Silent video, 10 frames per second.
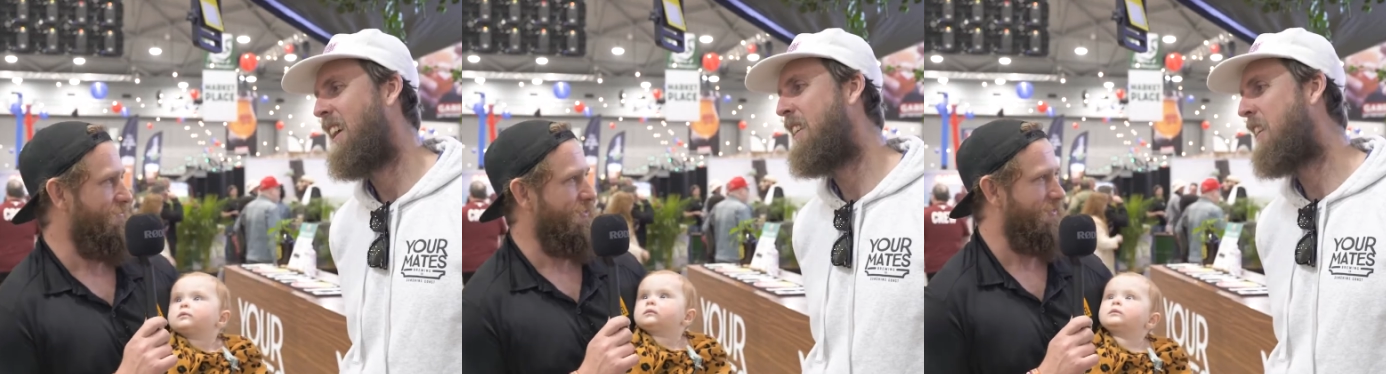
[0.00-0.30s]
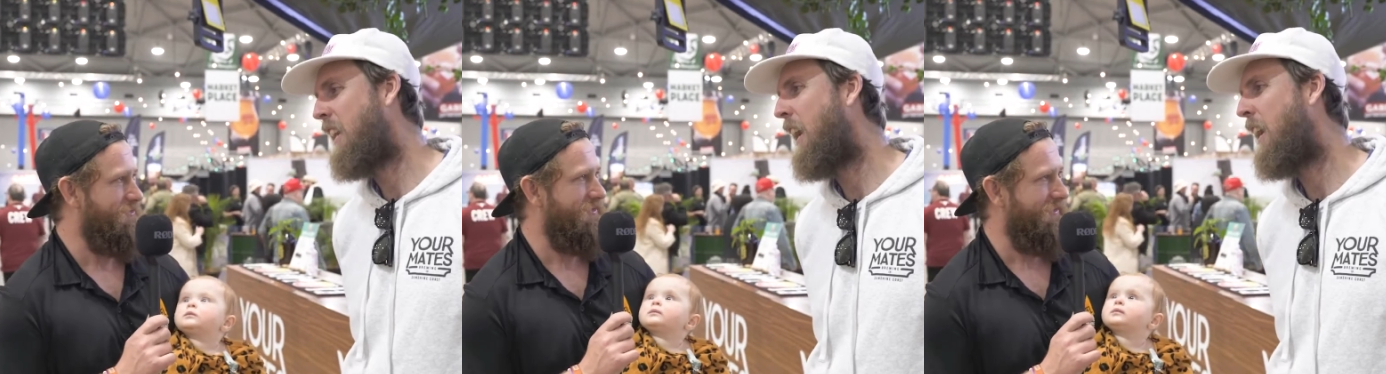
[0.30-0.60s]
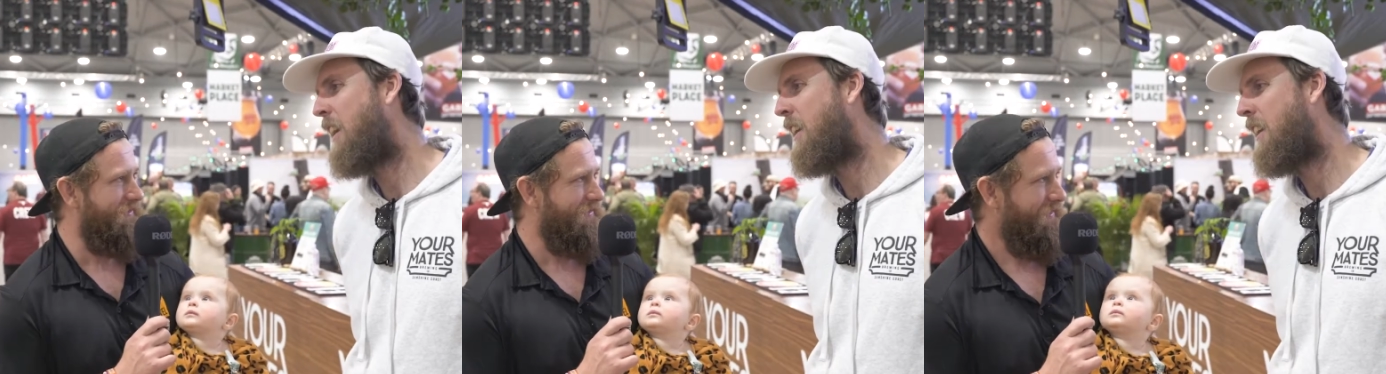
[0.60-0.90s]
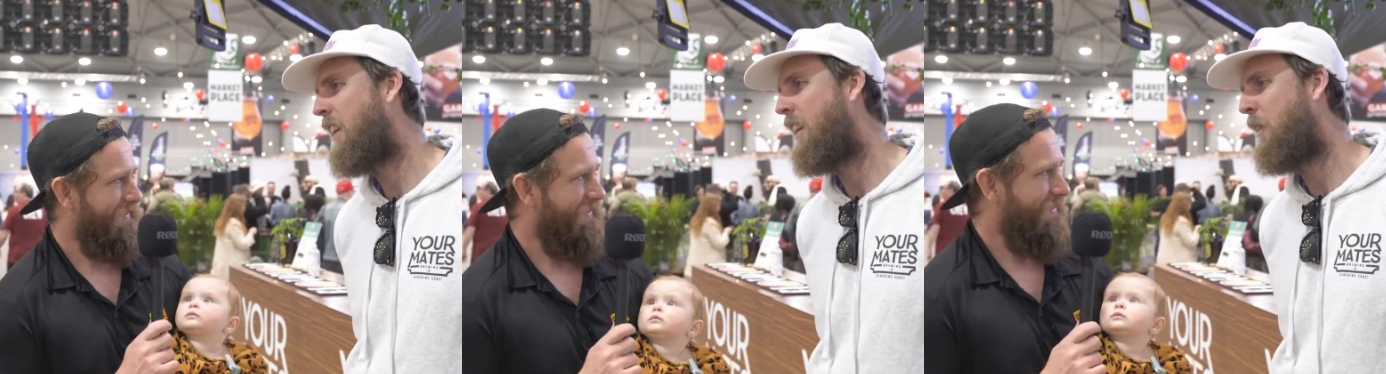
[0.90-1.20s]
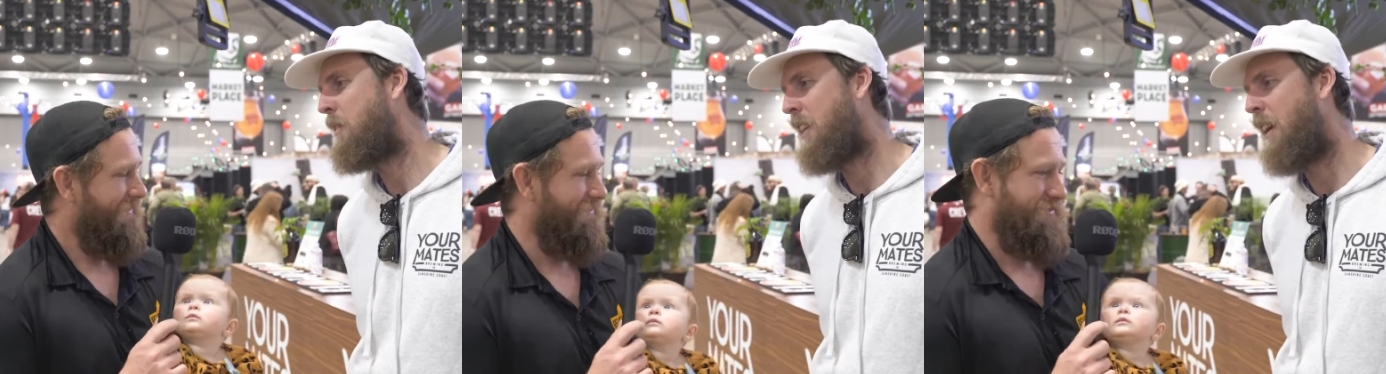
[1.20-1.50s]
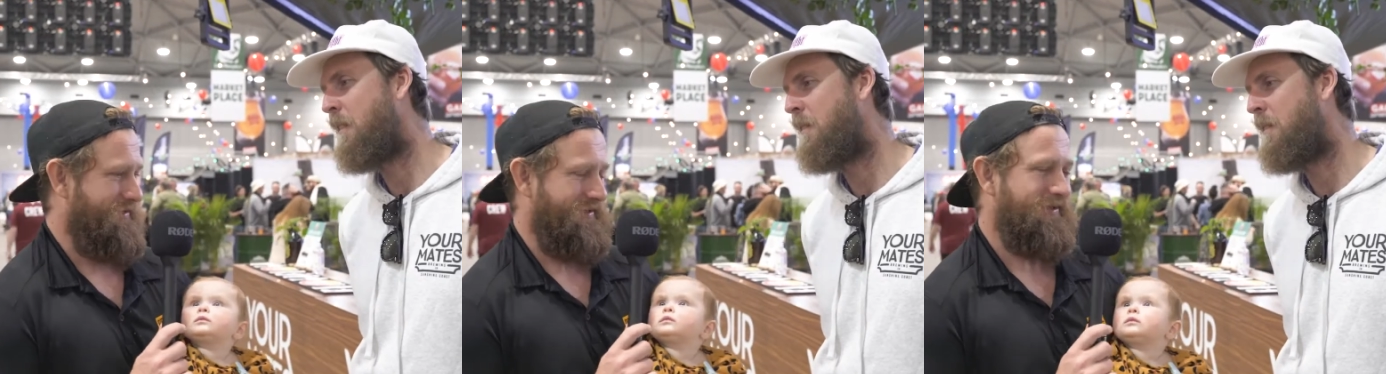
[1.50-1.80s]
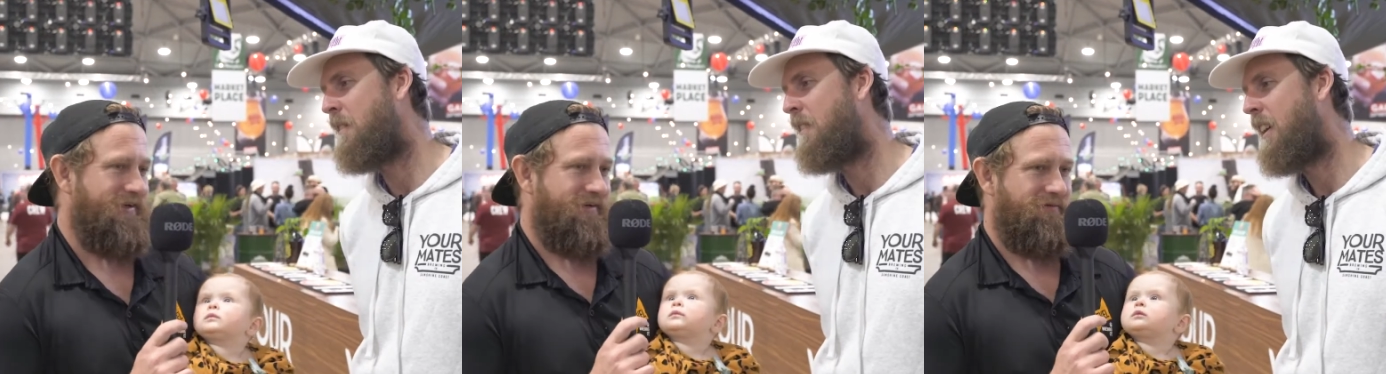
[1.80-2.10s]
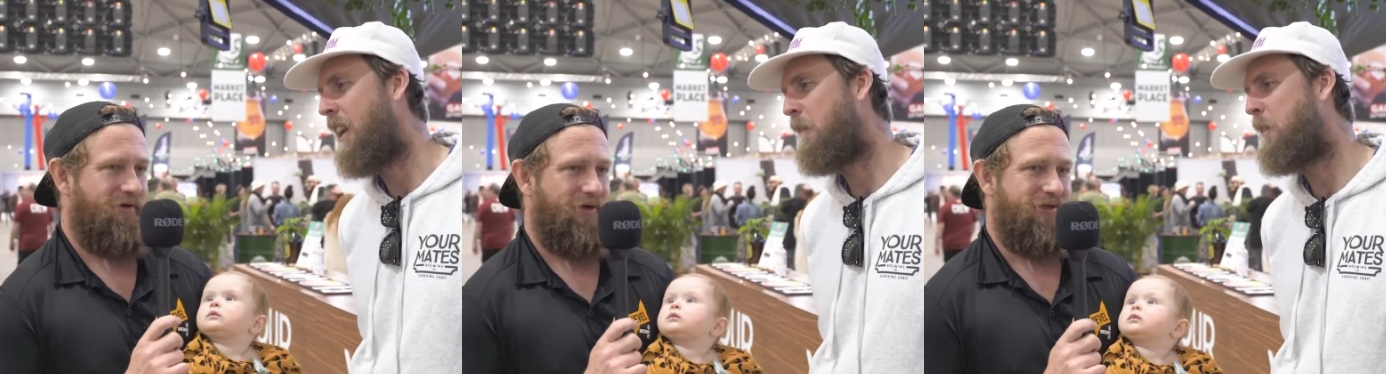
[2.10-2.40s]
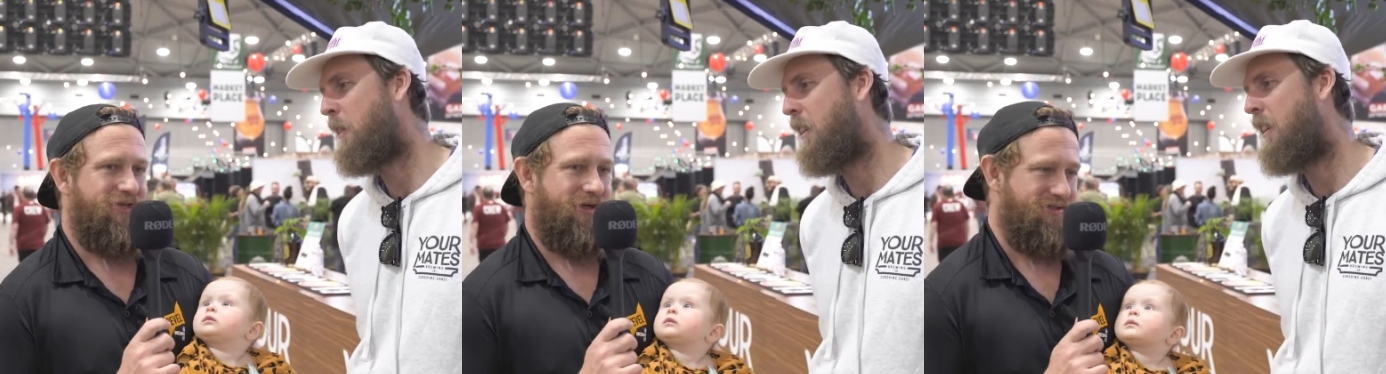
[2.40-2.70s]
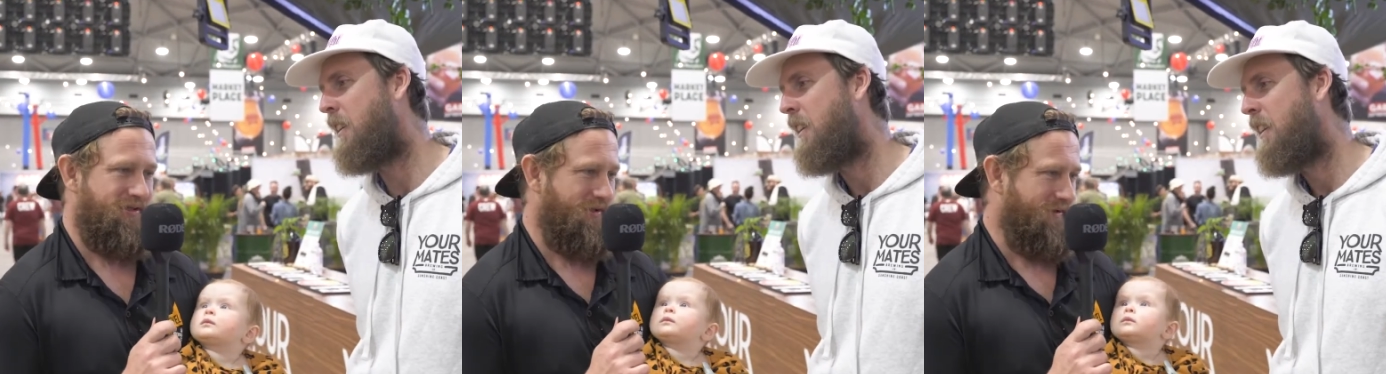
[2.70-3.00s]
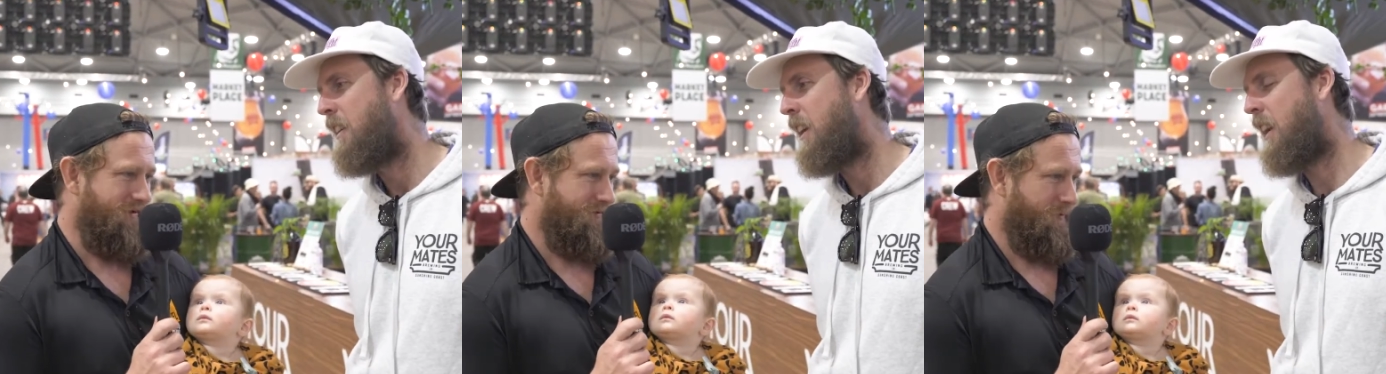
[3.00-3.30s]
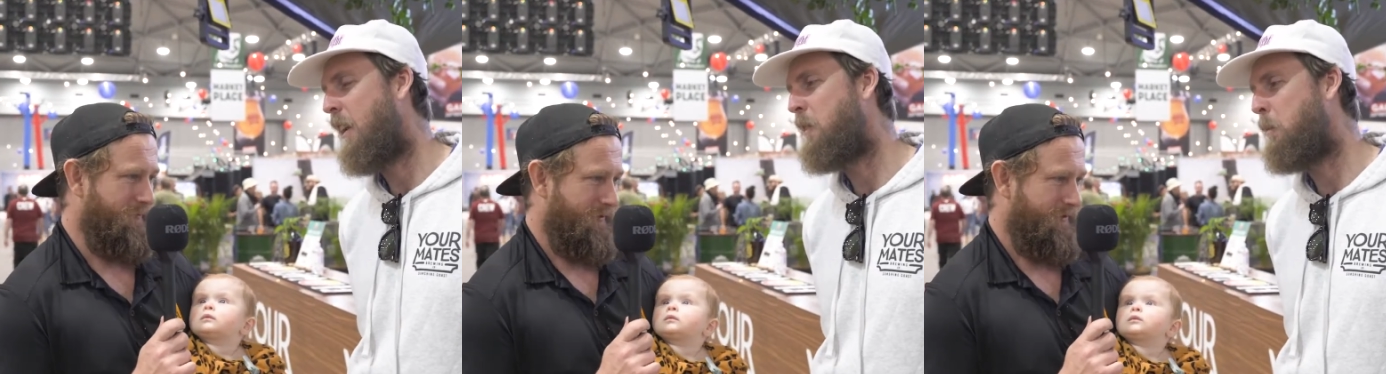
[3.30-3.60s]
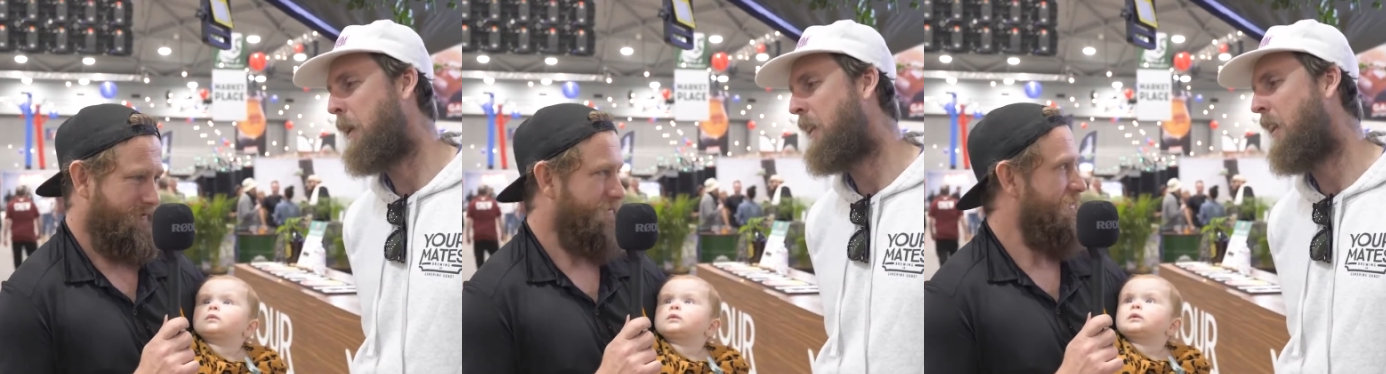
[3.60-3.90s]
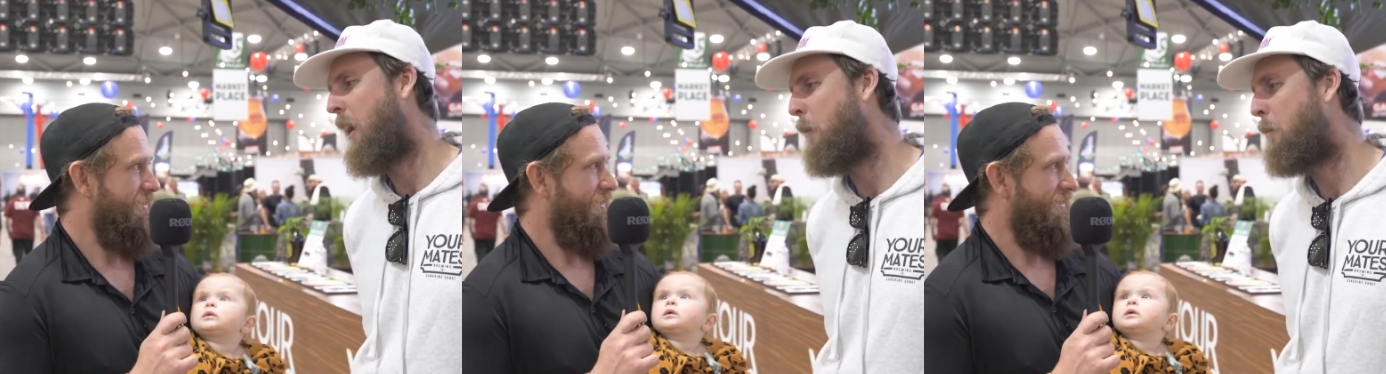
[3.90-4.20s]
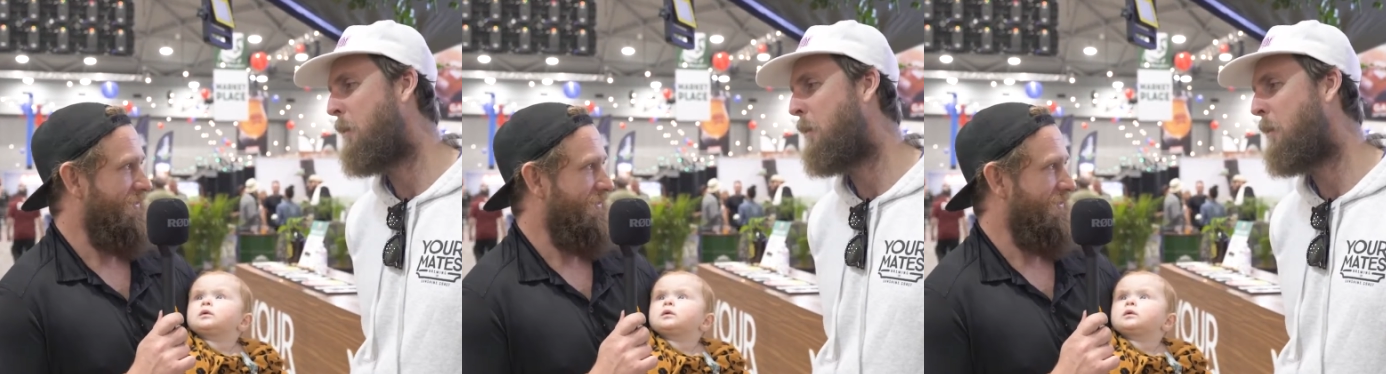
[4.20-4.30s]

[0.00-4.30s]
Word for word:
Speaker 1: Imperial Stout. It was, it was very enough to, tasty. Enough to pick you up.